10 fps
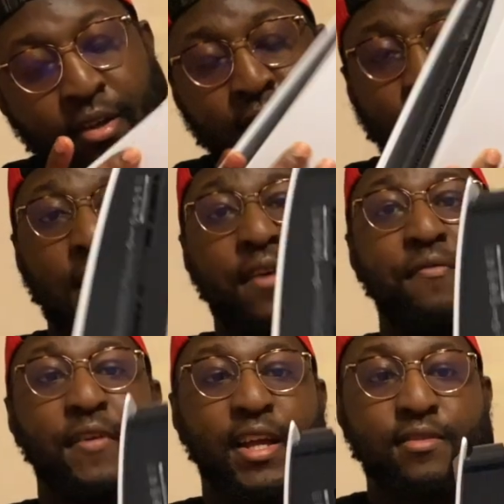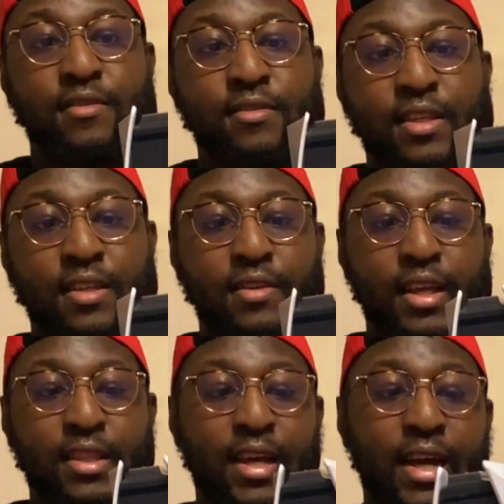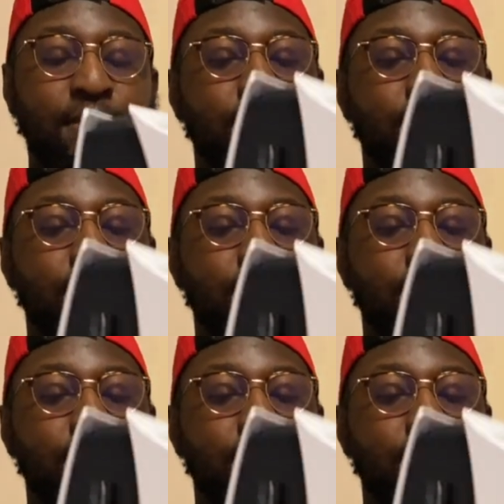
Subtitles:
Just have vents, things like that.